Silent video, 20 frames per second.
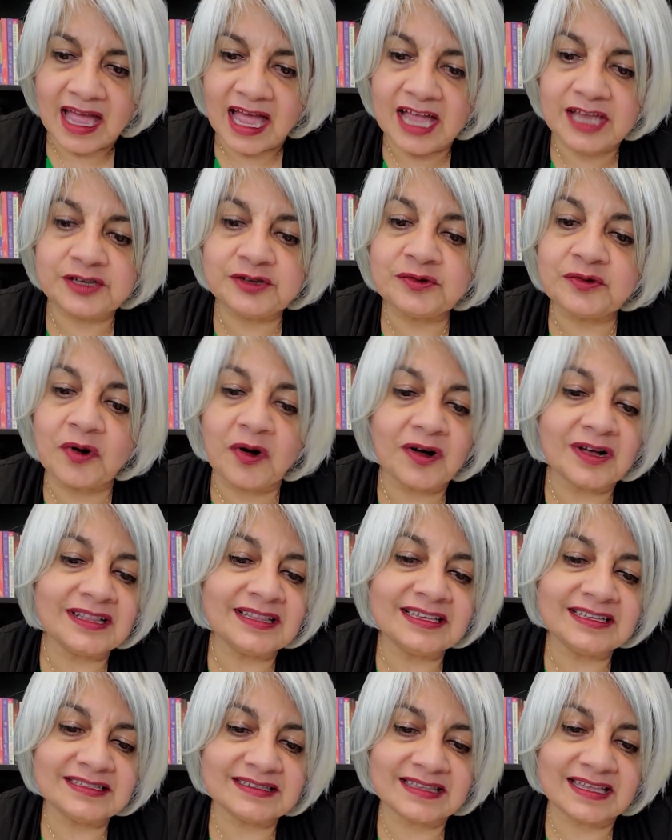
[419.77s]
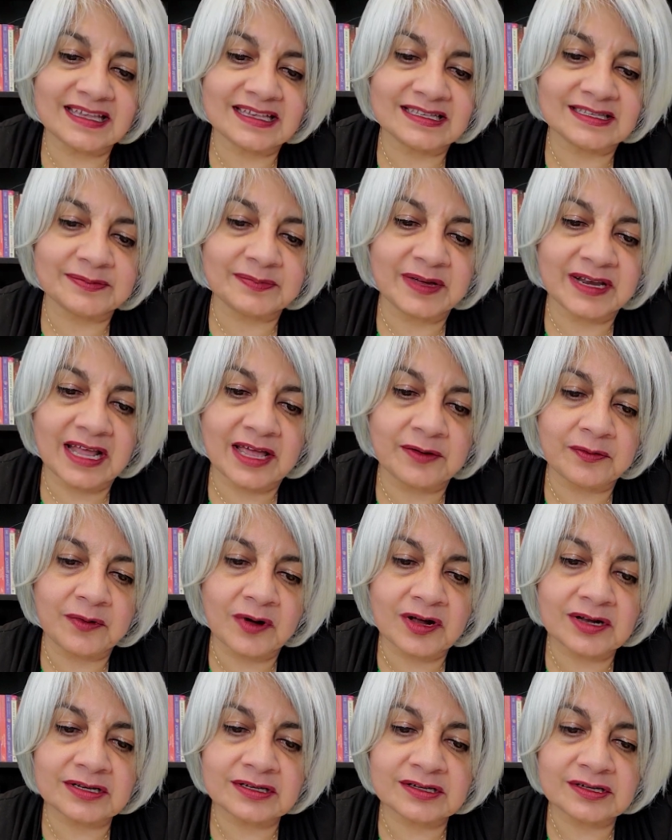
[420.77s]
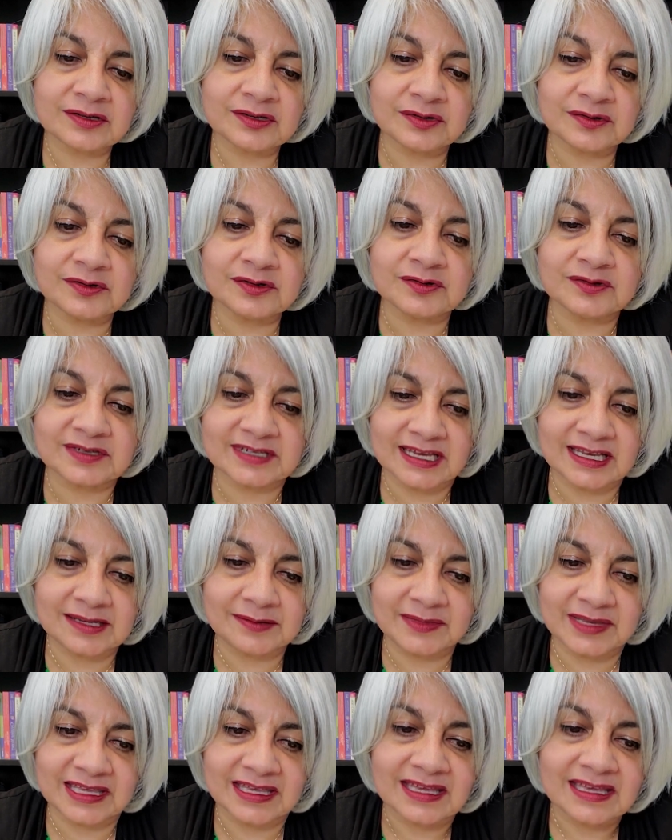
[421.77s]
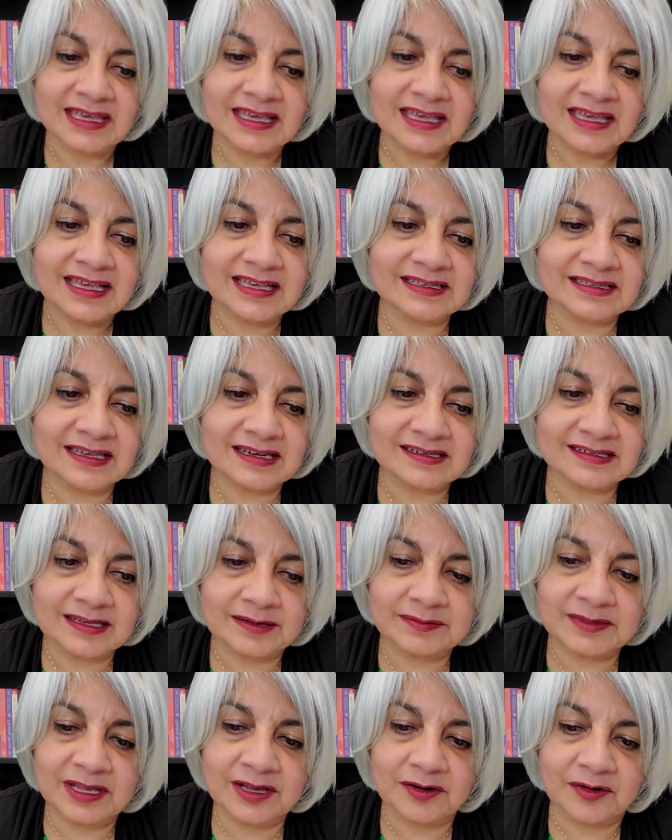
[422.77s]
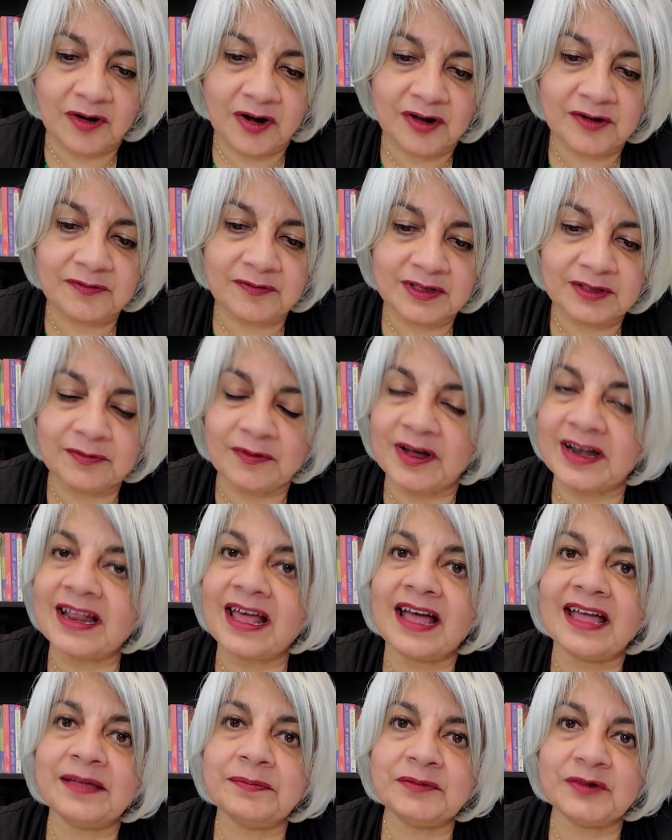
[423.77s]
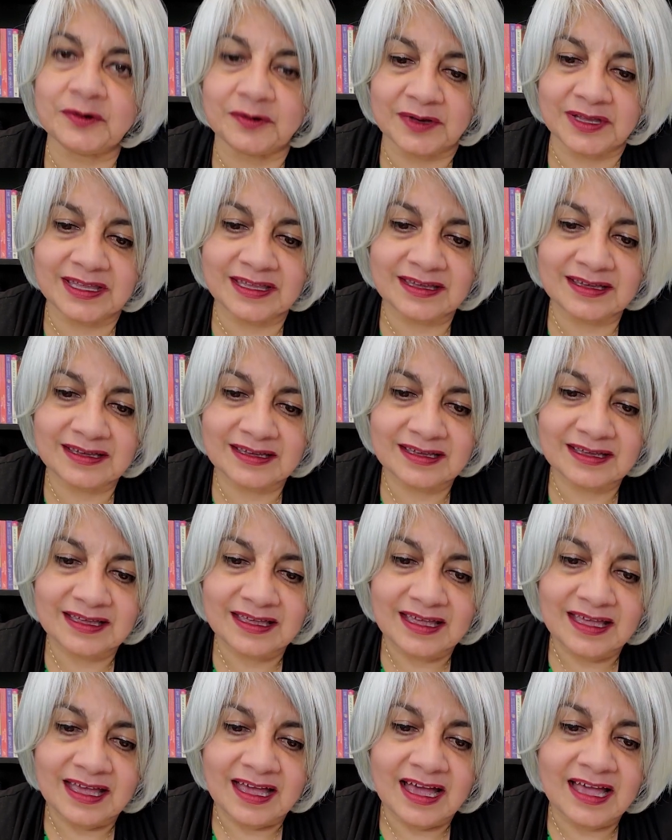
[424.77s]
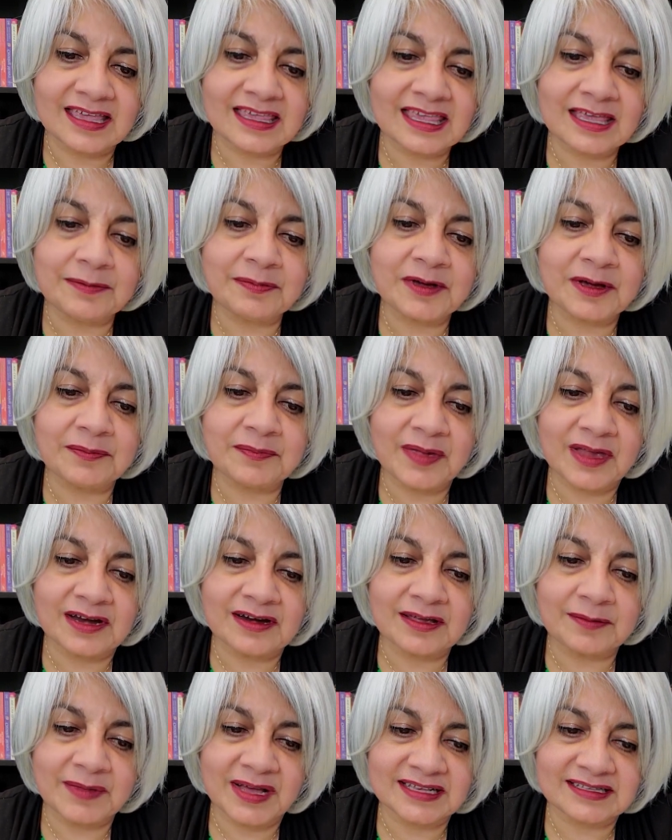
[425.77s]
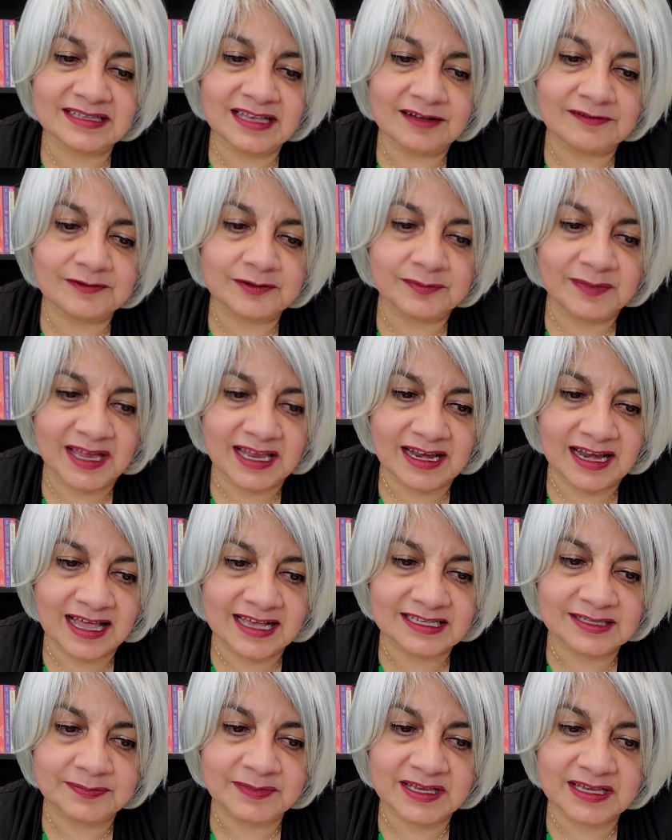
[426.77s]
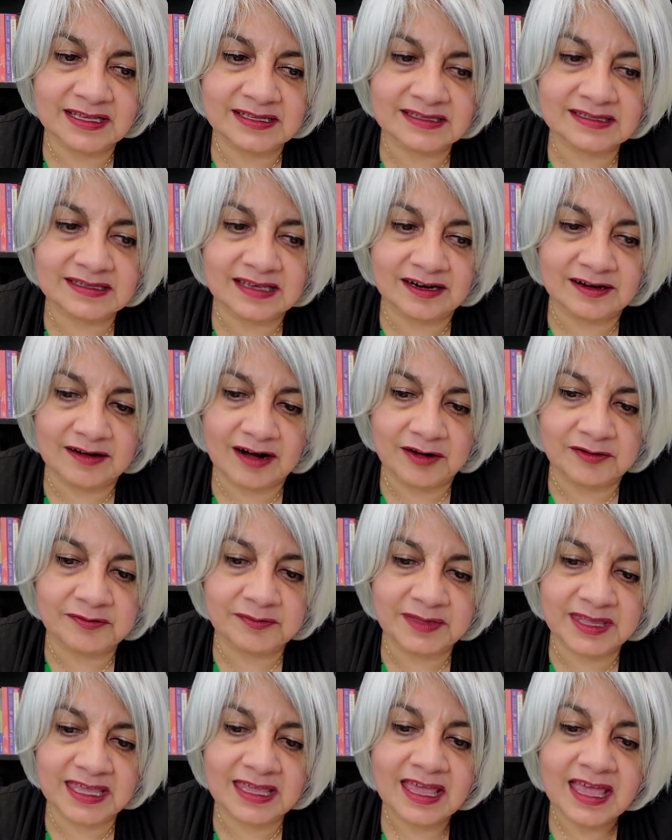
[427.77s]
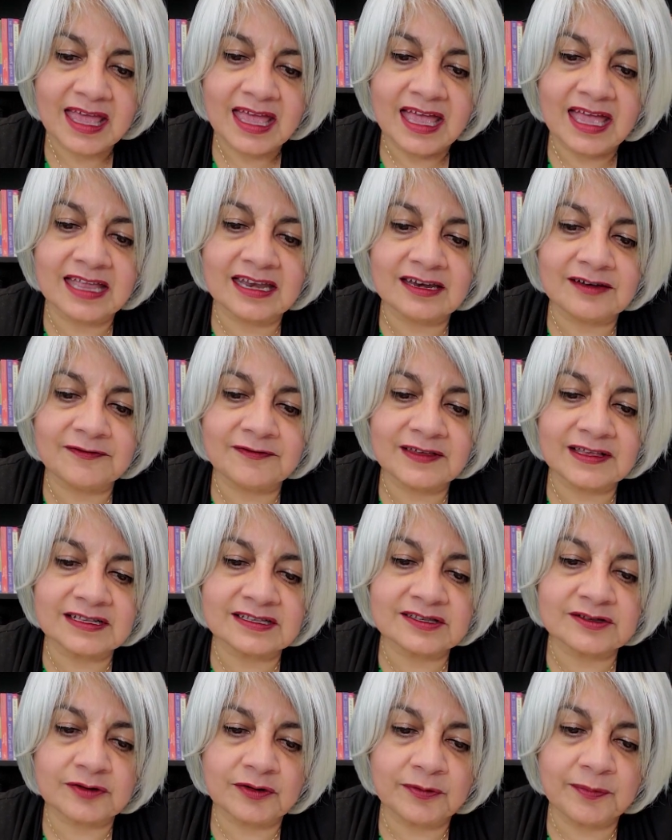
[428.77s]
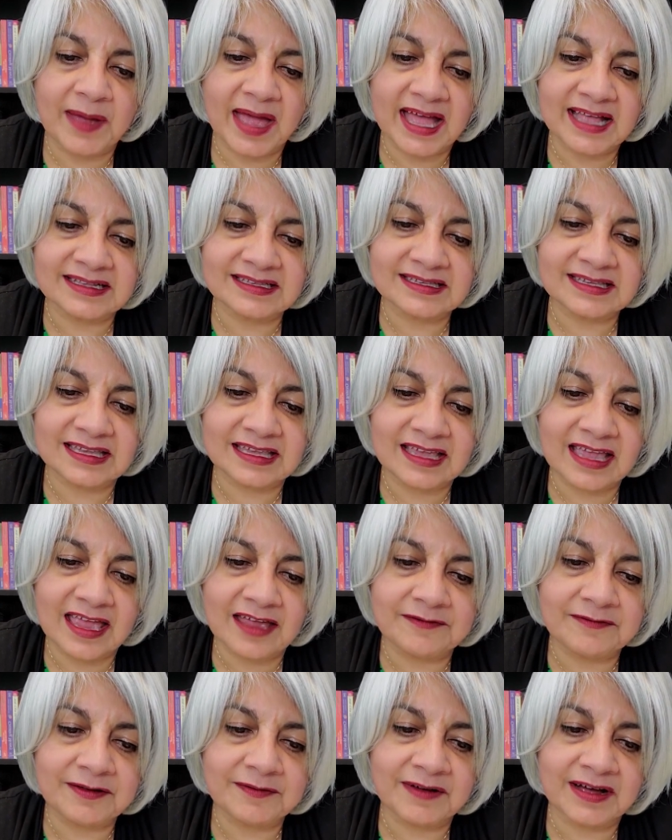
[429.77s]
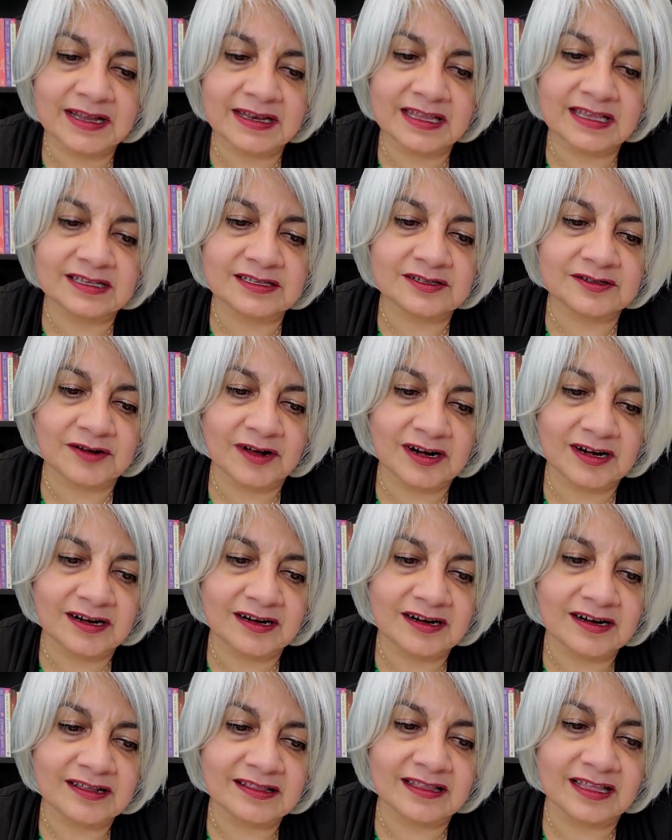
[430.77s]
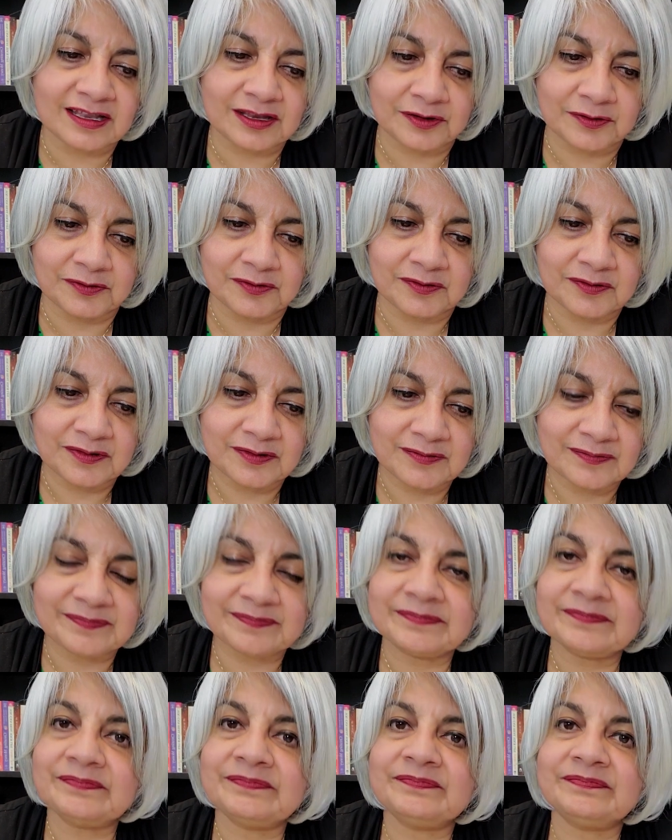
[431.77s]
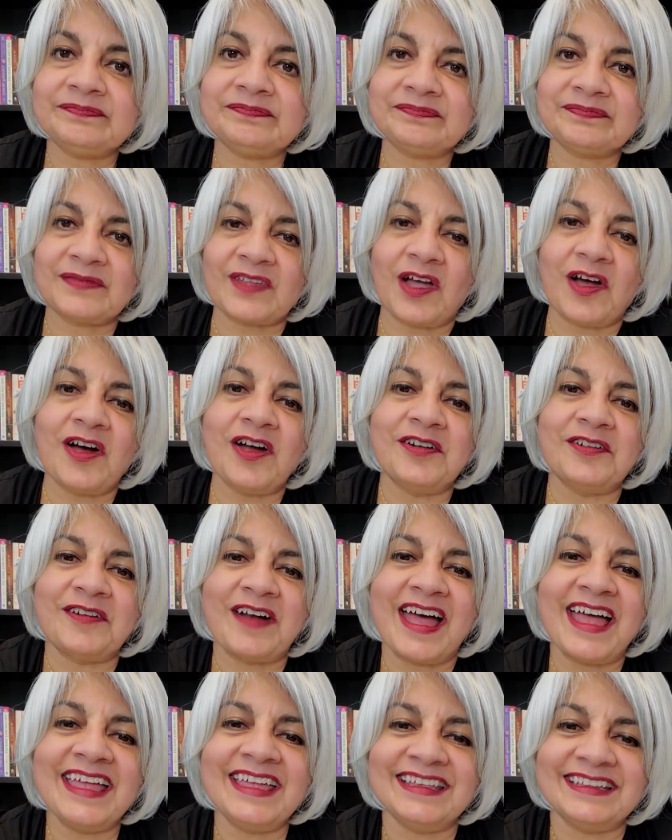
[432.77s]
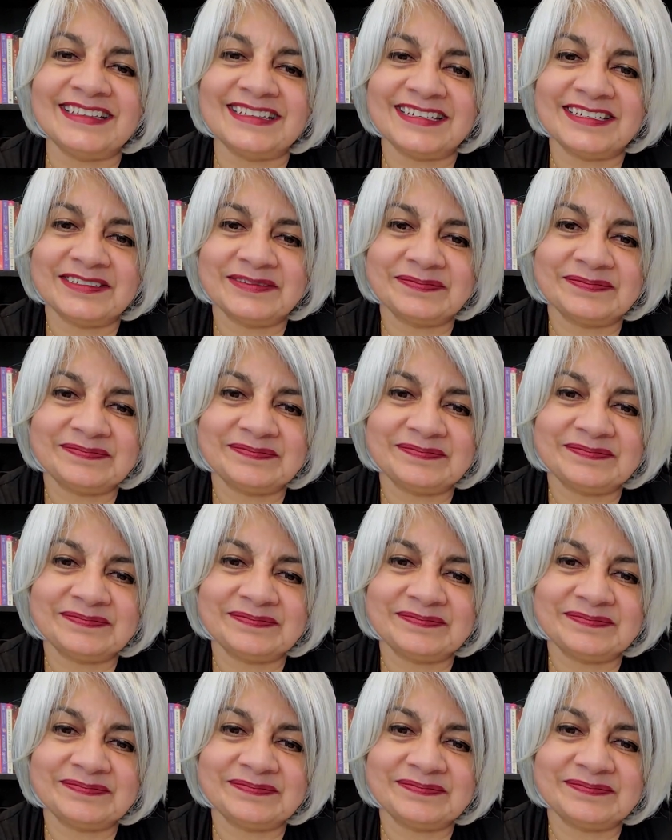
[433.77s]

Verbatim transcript: I do all these things, but want you to tell me, is there something wrong with what I'm doing? I keep comparing myself to my classmates around me, and it feels so bad seeing everyone is taller than you. All right.